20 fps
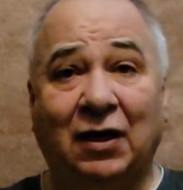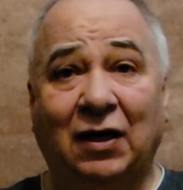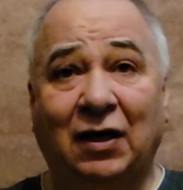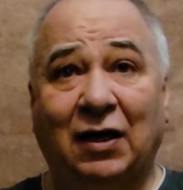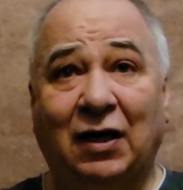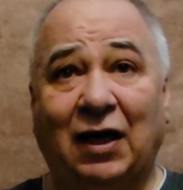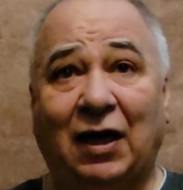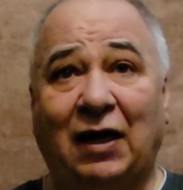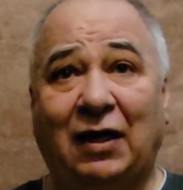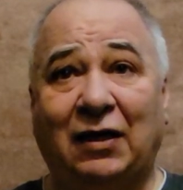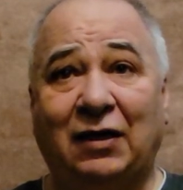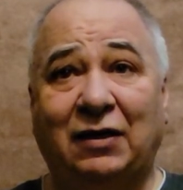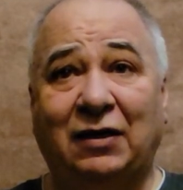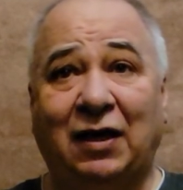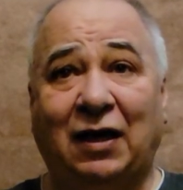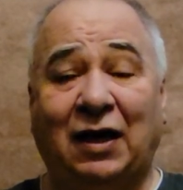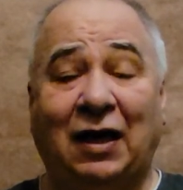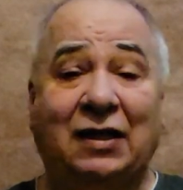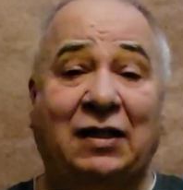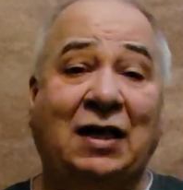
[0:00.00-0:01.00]
And
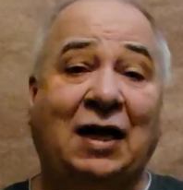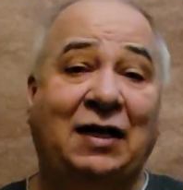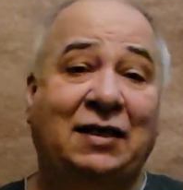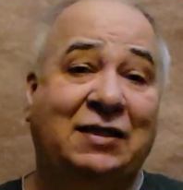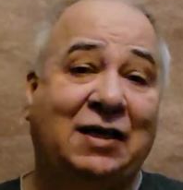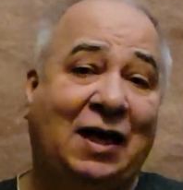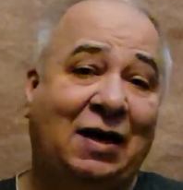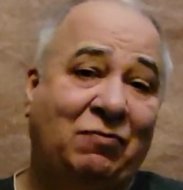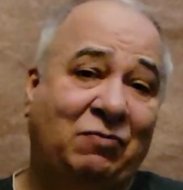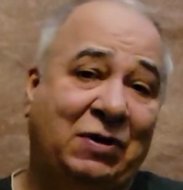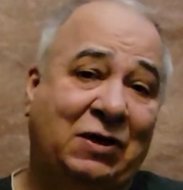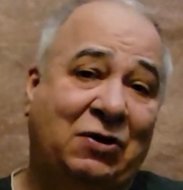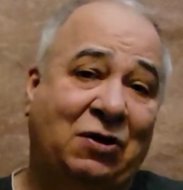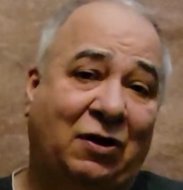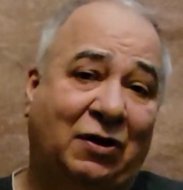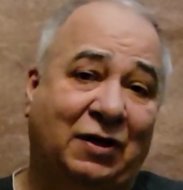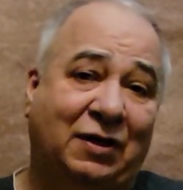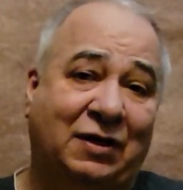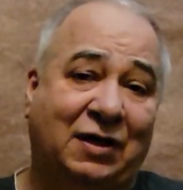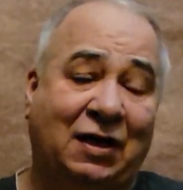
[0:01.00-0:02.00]
at that time we
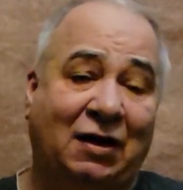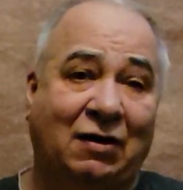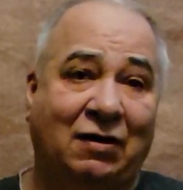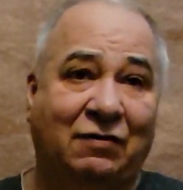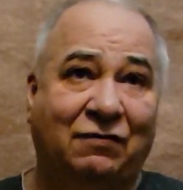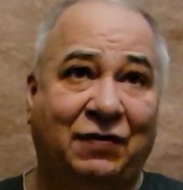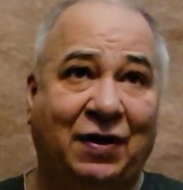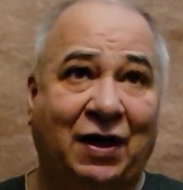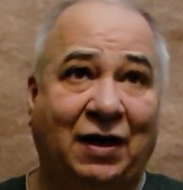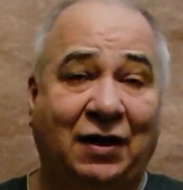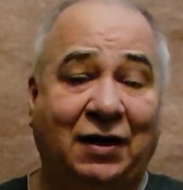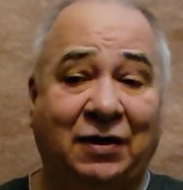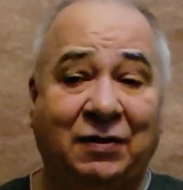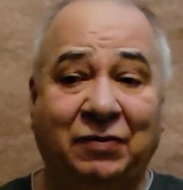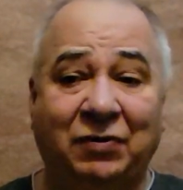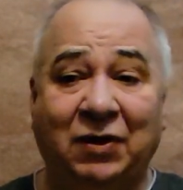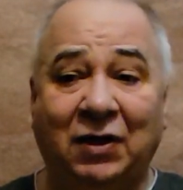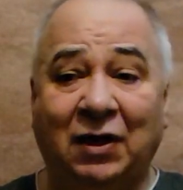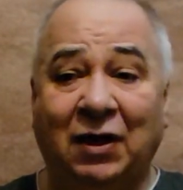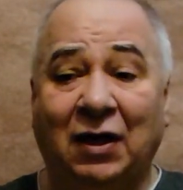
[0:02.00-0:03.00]
called it Carrot Valley.
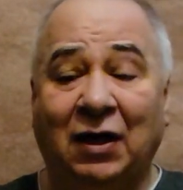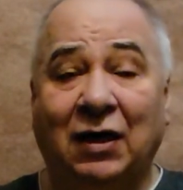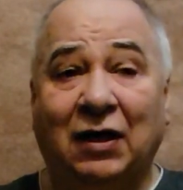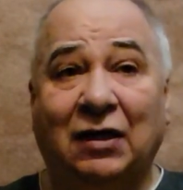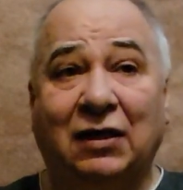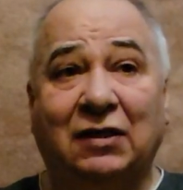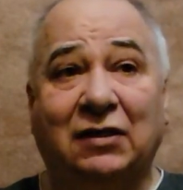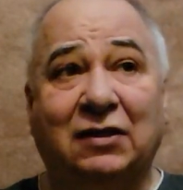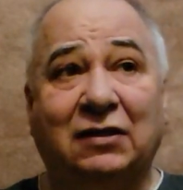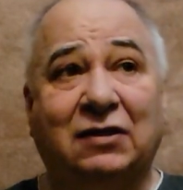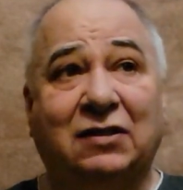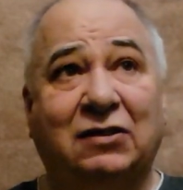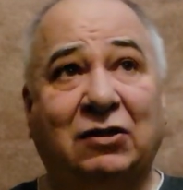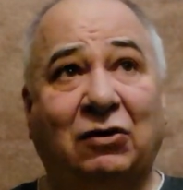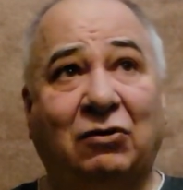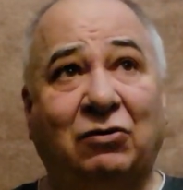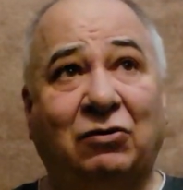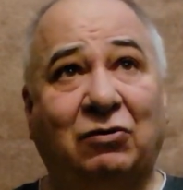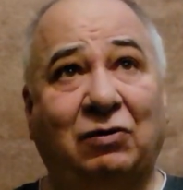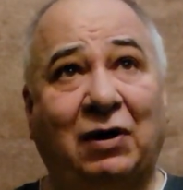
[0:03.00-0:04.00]

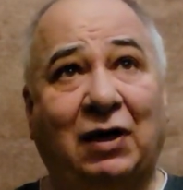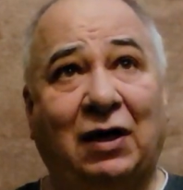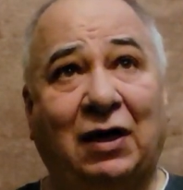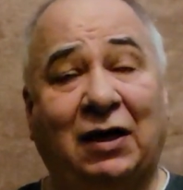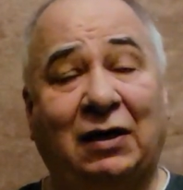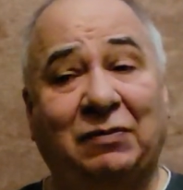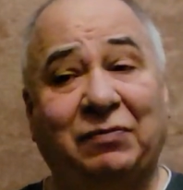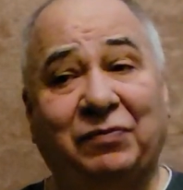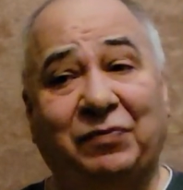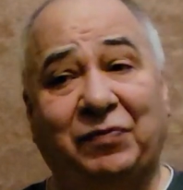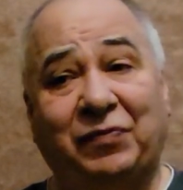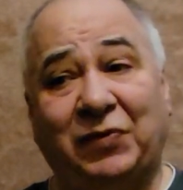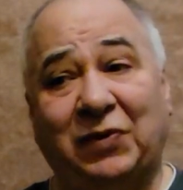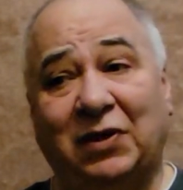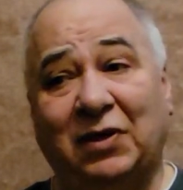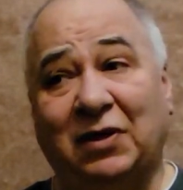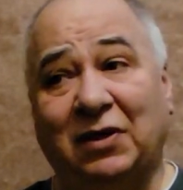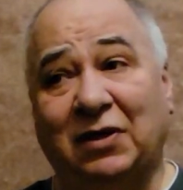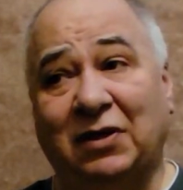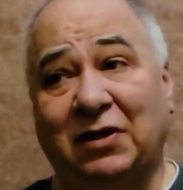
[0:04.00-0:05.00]
So
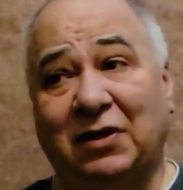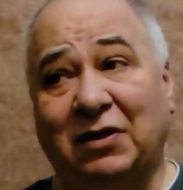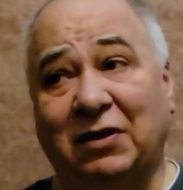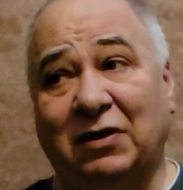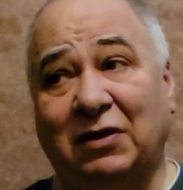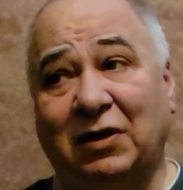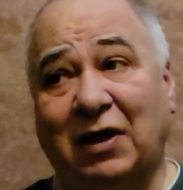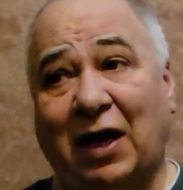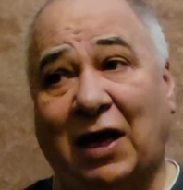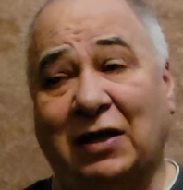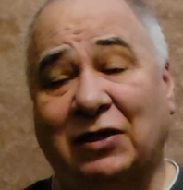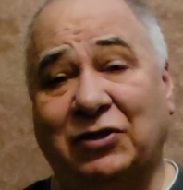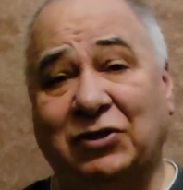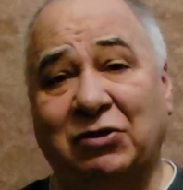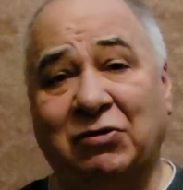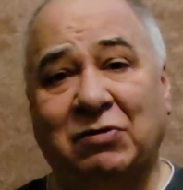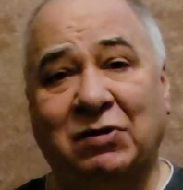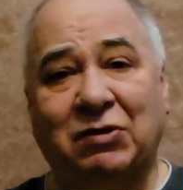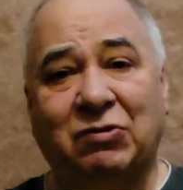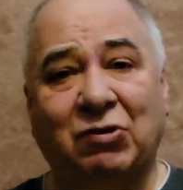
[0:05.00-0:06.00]
as
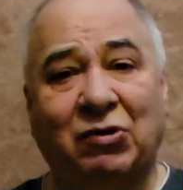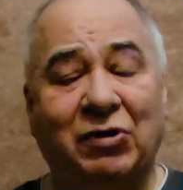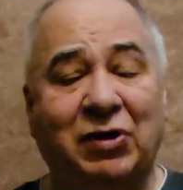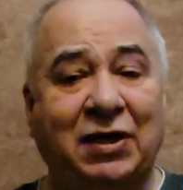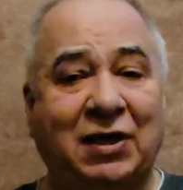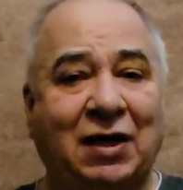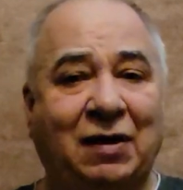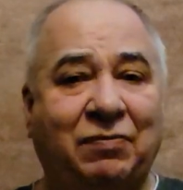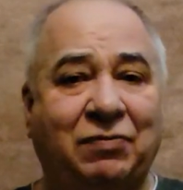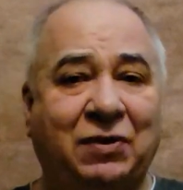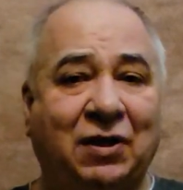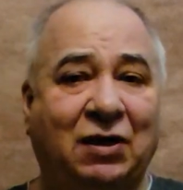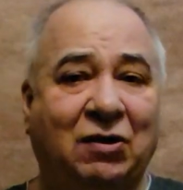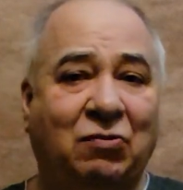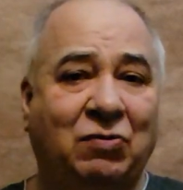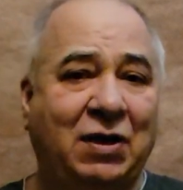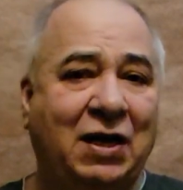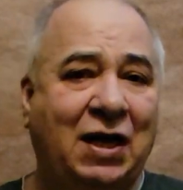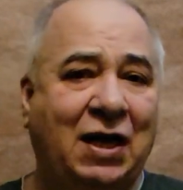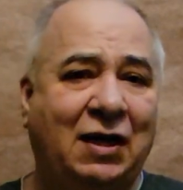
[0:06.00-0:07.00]
you were growing up there,
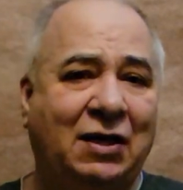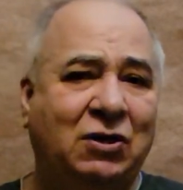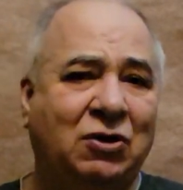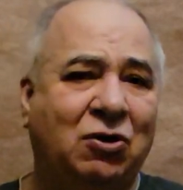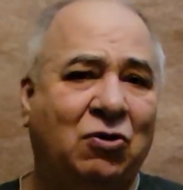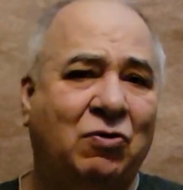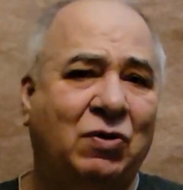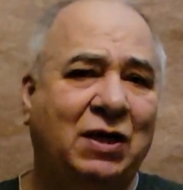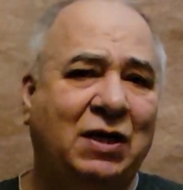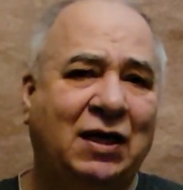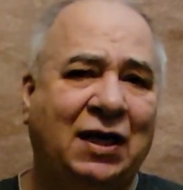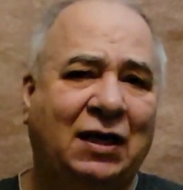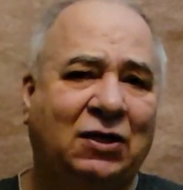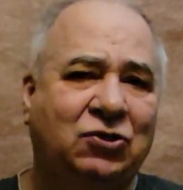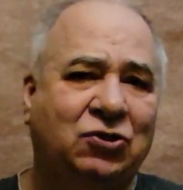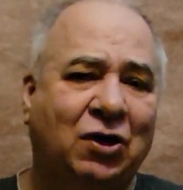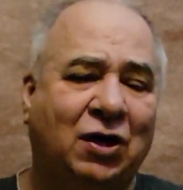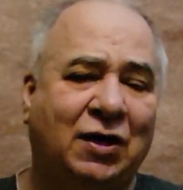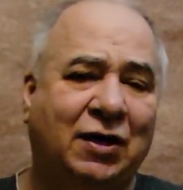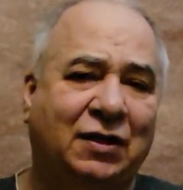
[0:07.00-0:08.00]
we had no
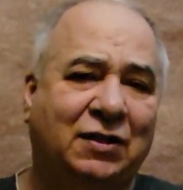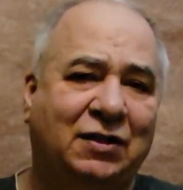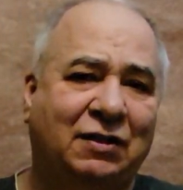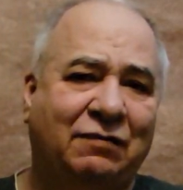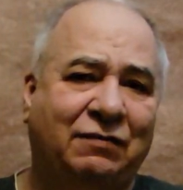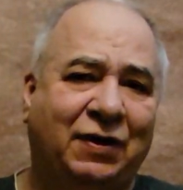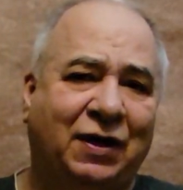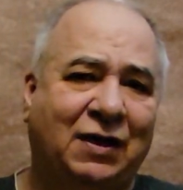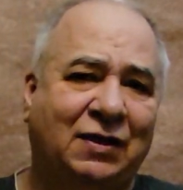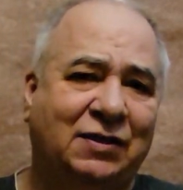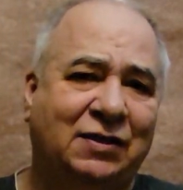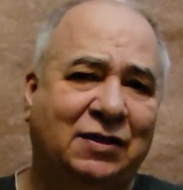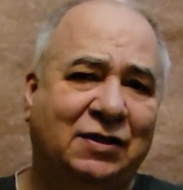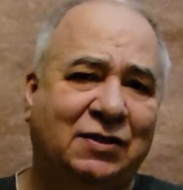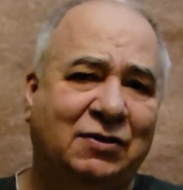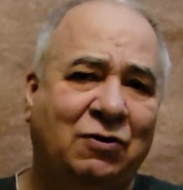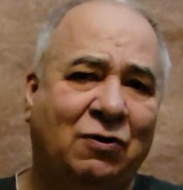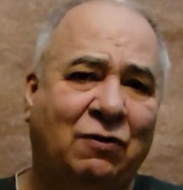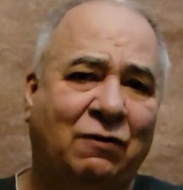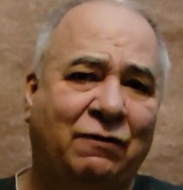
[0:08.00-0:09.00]
electronic devices,
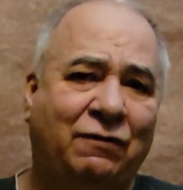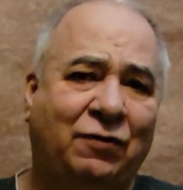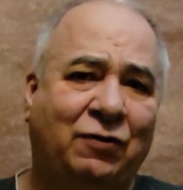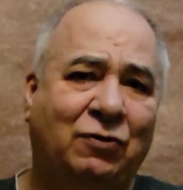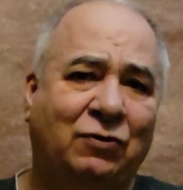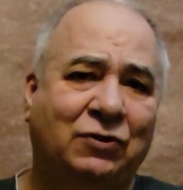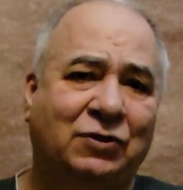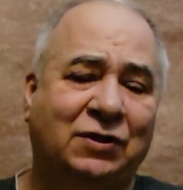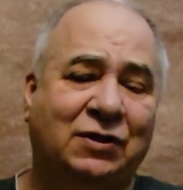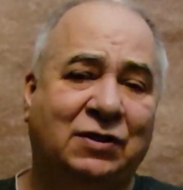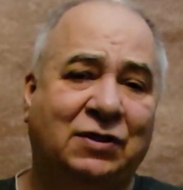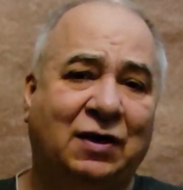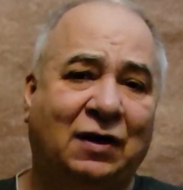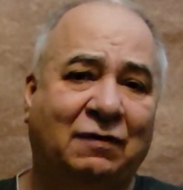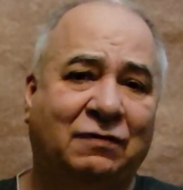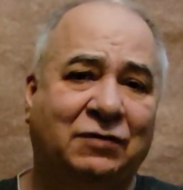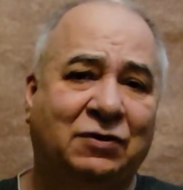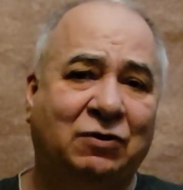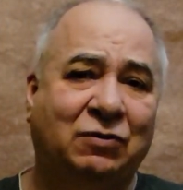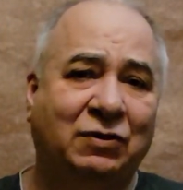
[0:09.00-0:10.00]
no phones and
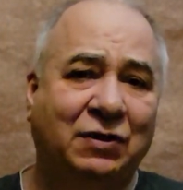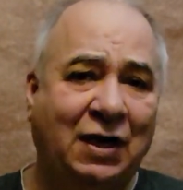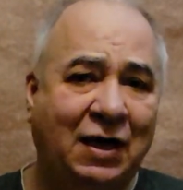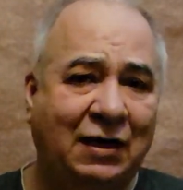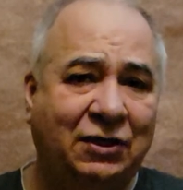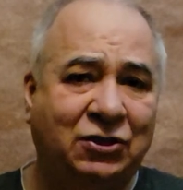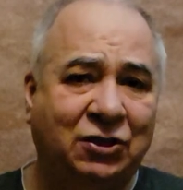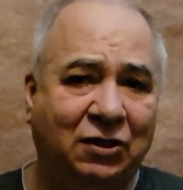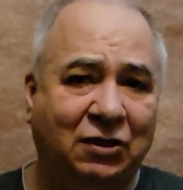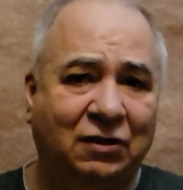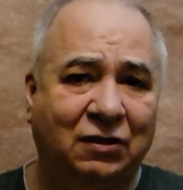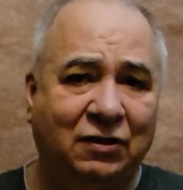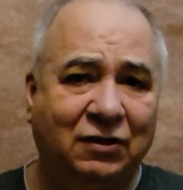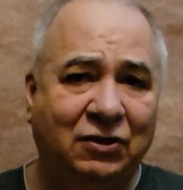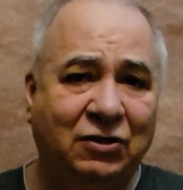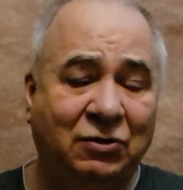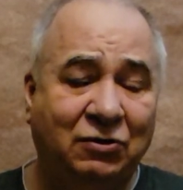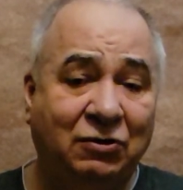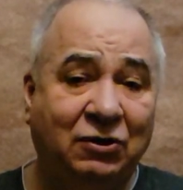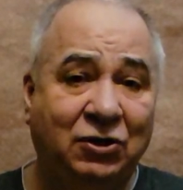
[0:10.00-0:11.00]
stuff. So nature,
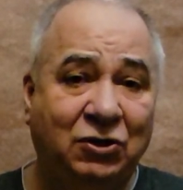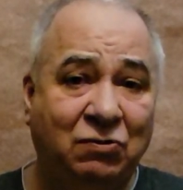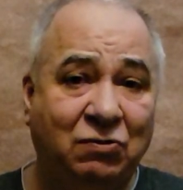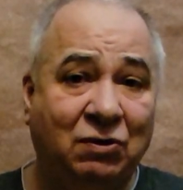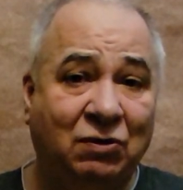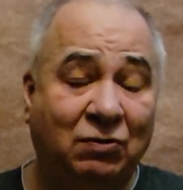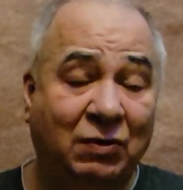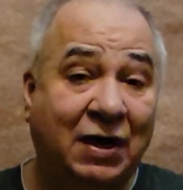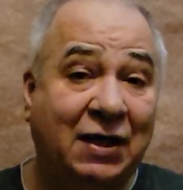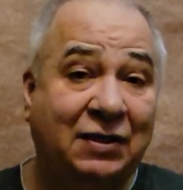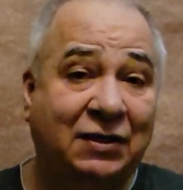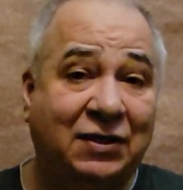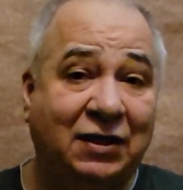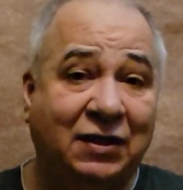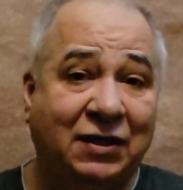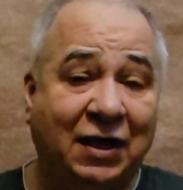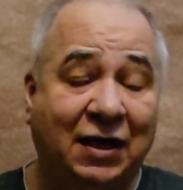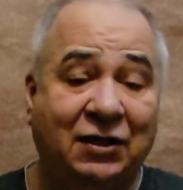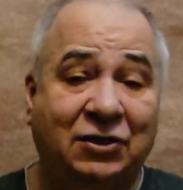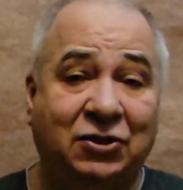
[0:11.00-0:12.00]
you were raised
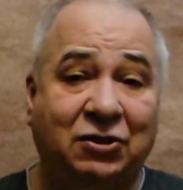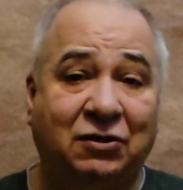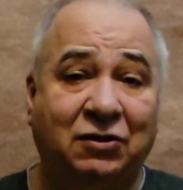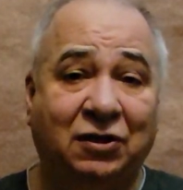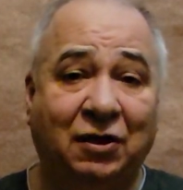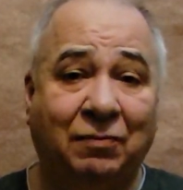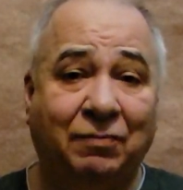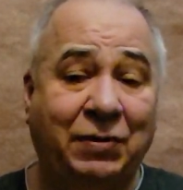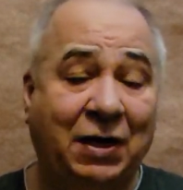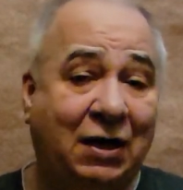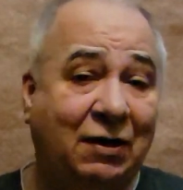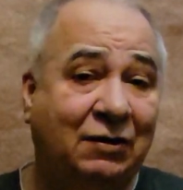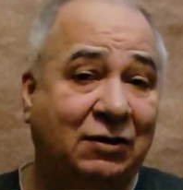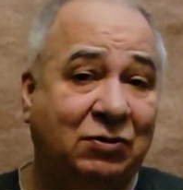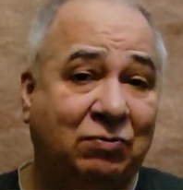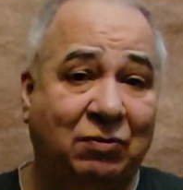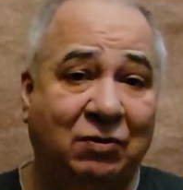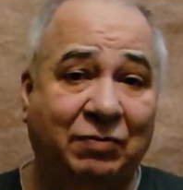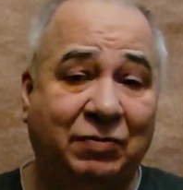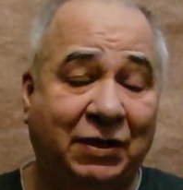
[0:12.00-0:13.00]
in nature. Your
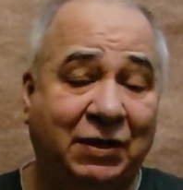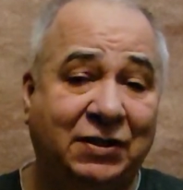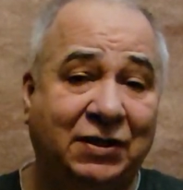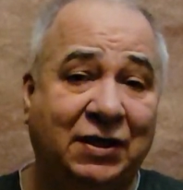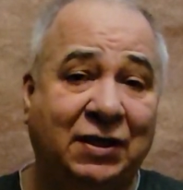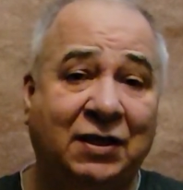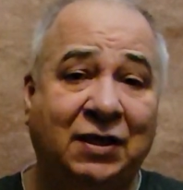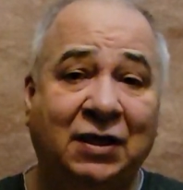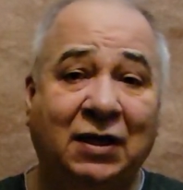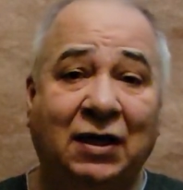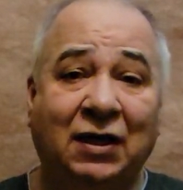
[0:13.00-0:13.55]
parents were busy,